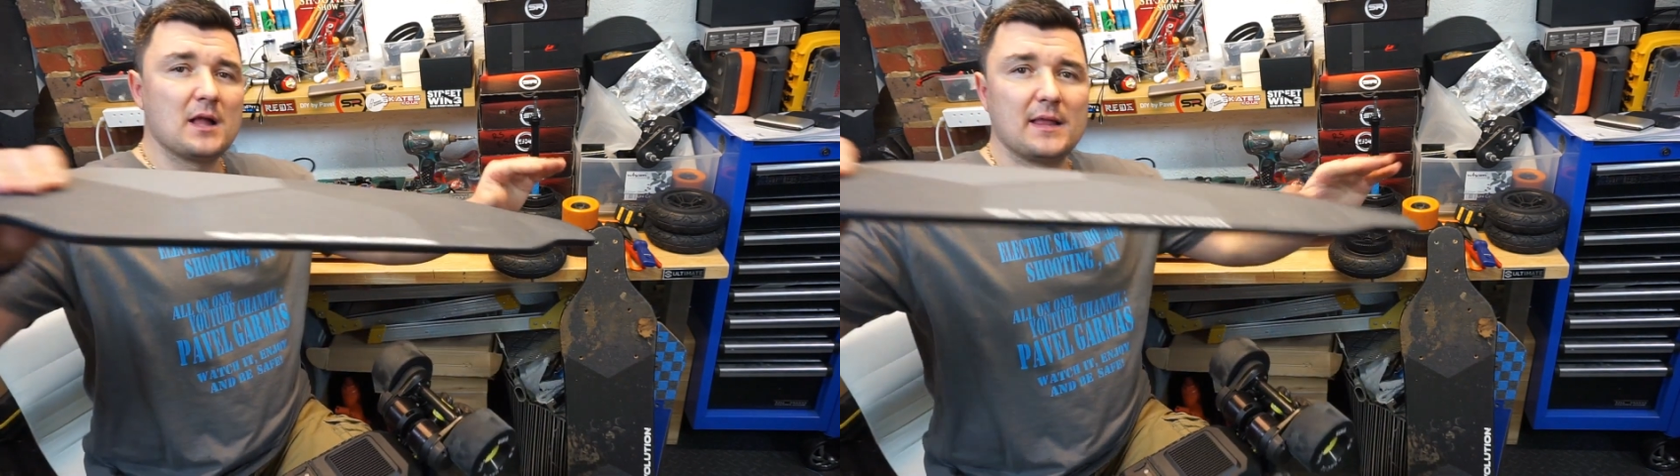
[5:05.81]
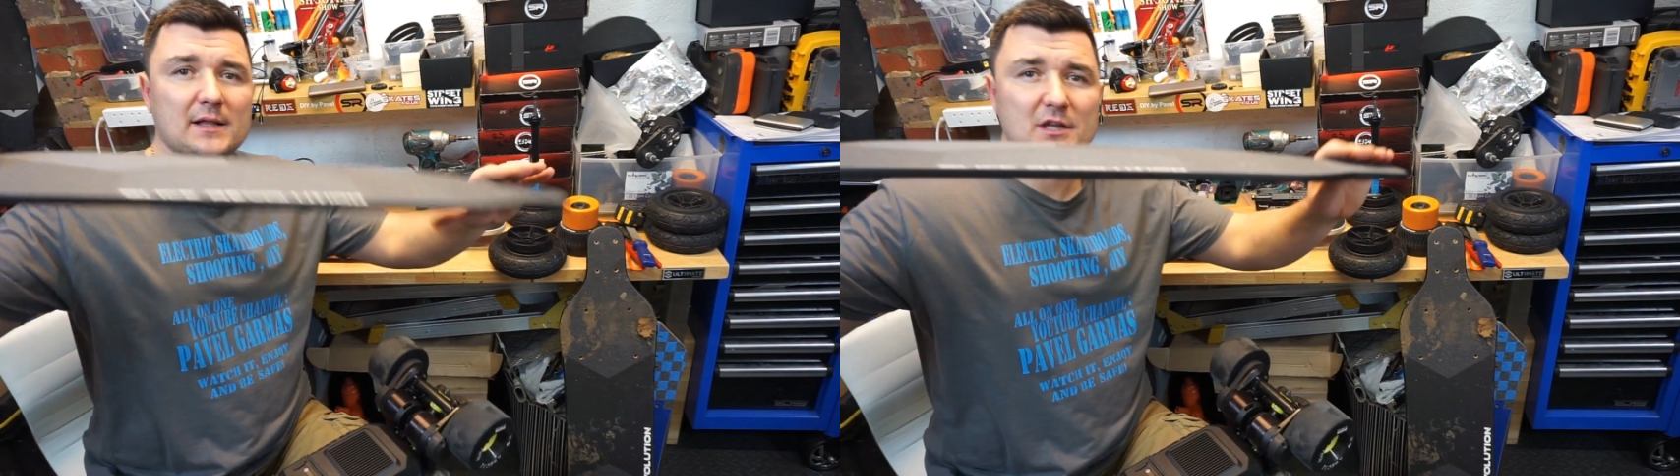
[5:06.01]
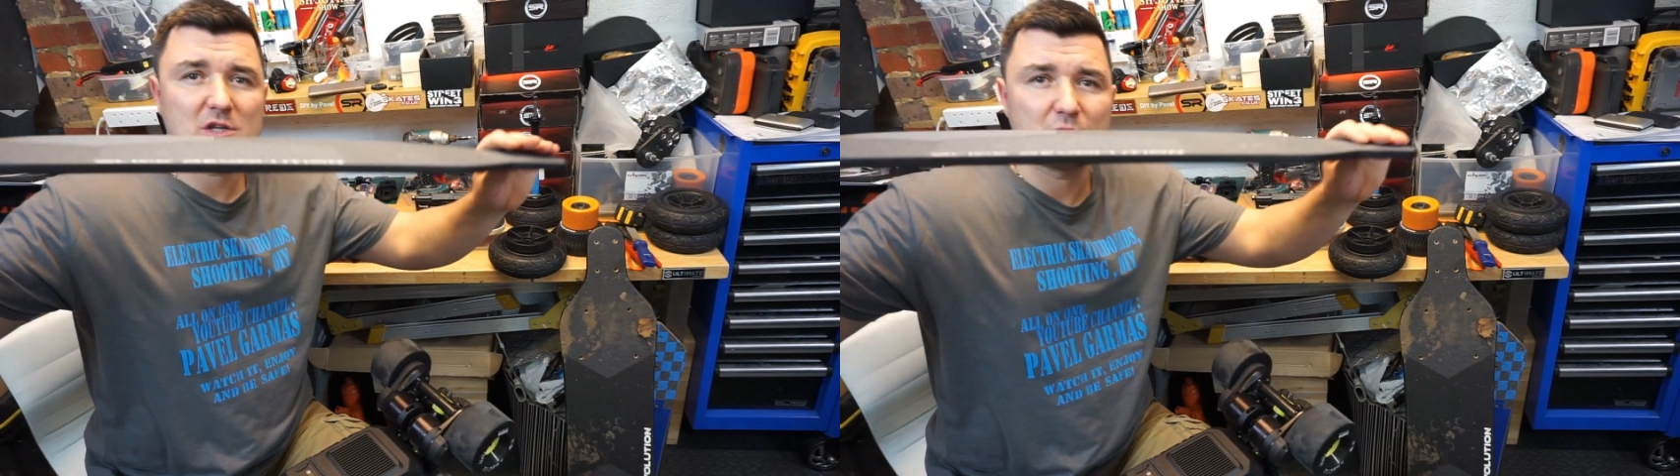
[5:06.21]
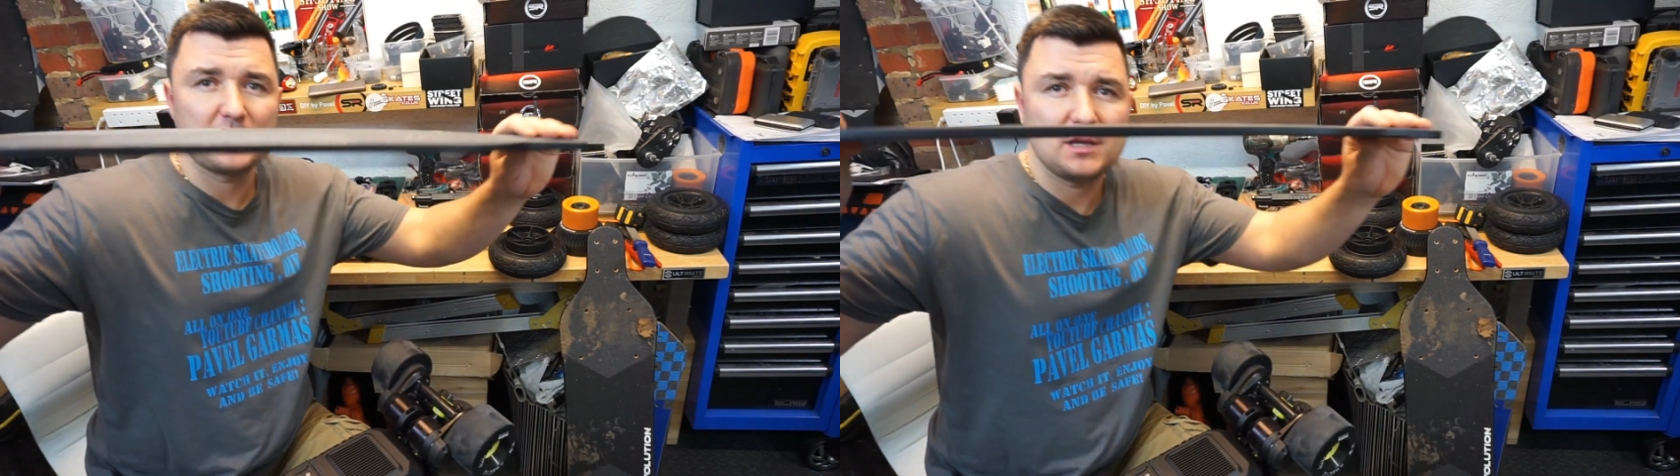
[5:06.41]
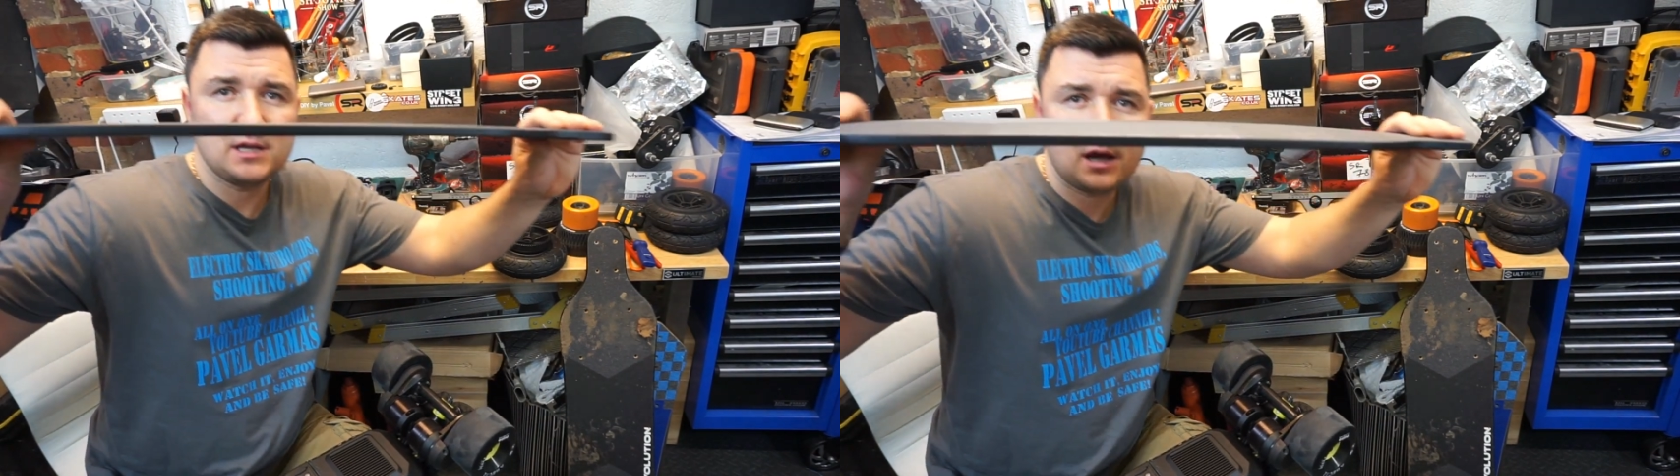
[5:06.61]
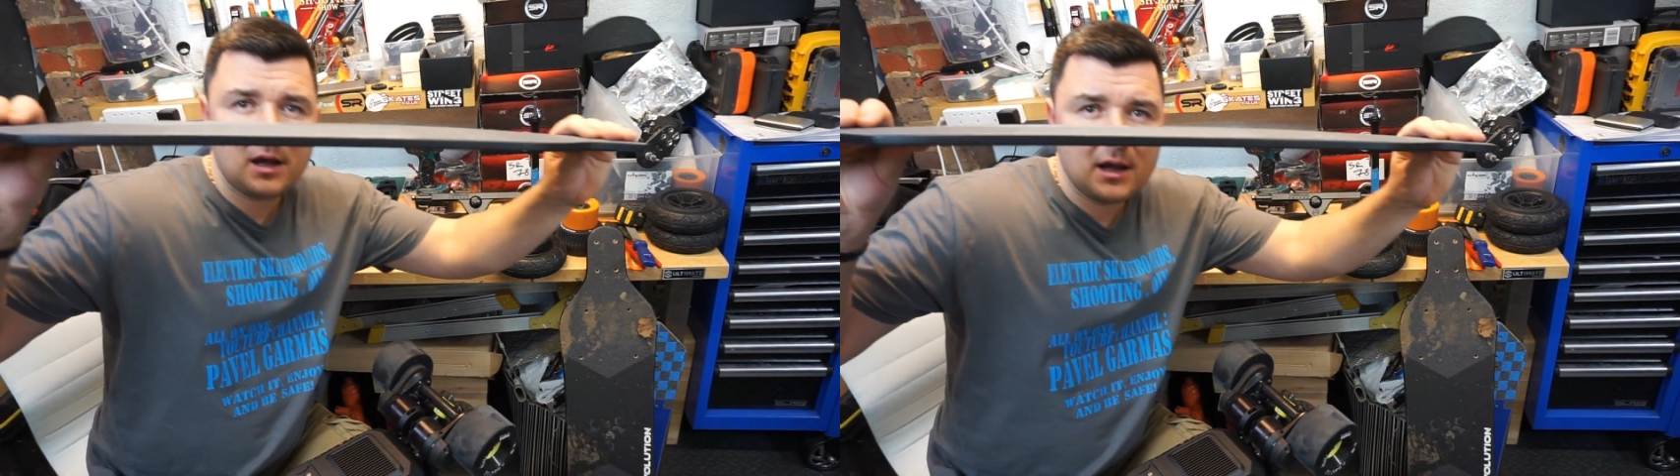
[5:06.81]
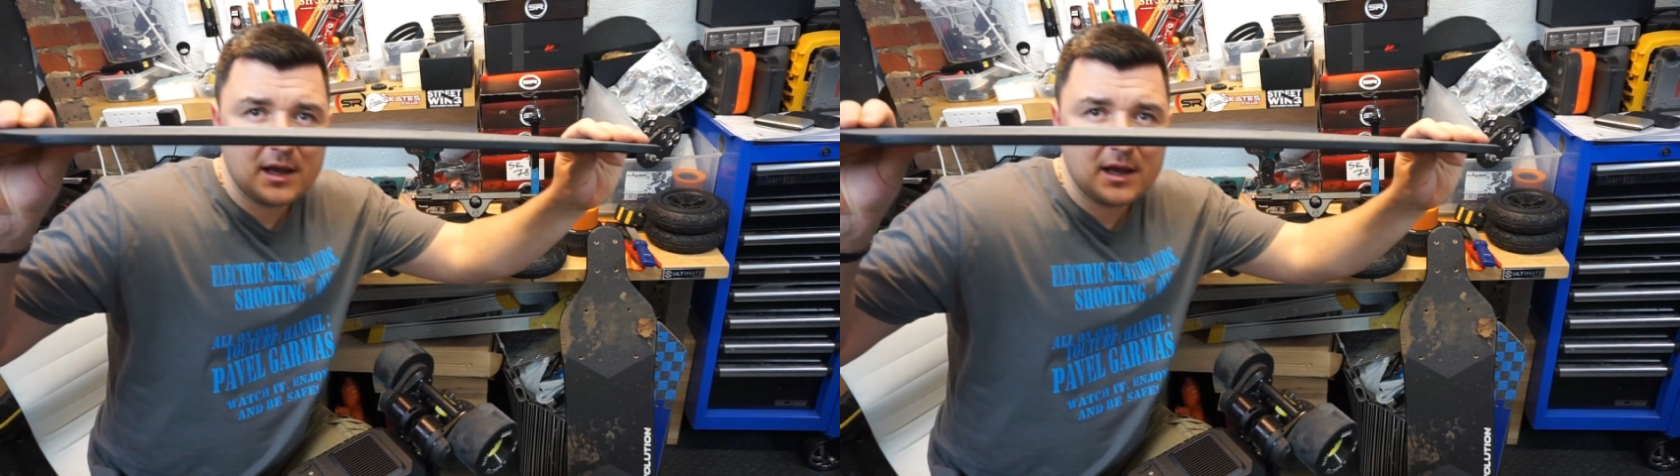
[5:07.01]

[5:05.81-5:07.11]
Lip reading: like this one here.